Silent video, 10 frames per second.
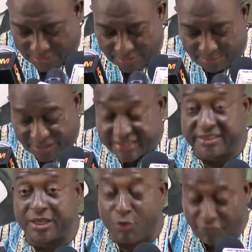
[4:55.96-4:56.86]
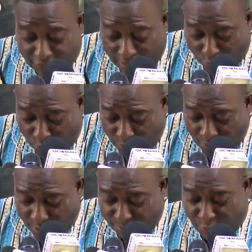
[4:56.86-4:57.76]
President Akufo-Addo
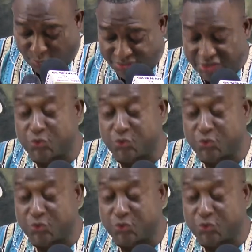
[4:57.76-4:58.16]
proposes